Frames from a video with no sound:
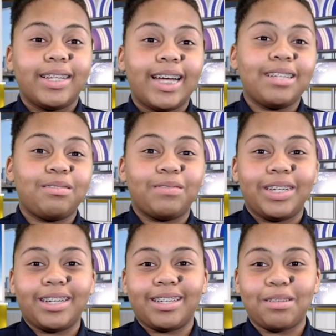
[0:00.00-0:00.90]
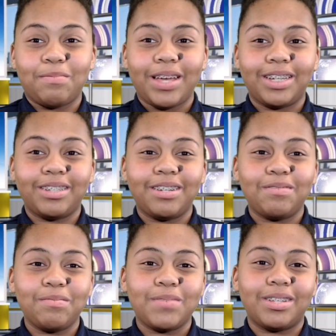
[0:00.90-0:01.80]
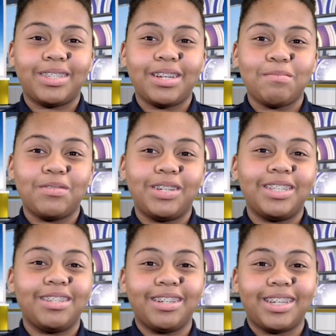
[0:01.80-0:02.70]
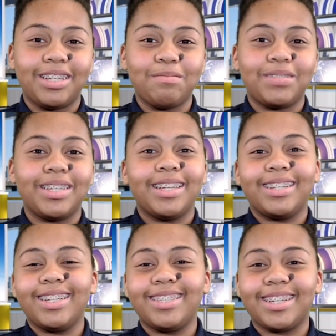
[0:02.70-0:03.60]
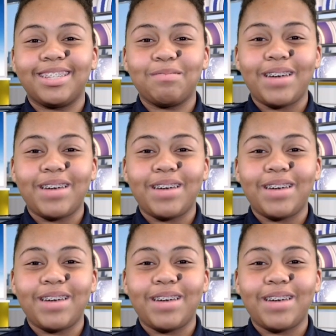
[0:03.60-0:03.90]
Last week, the Patriot of the Month ceremony took clips. Let's look at some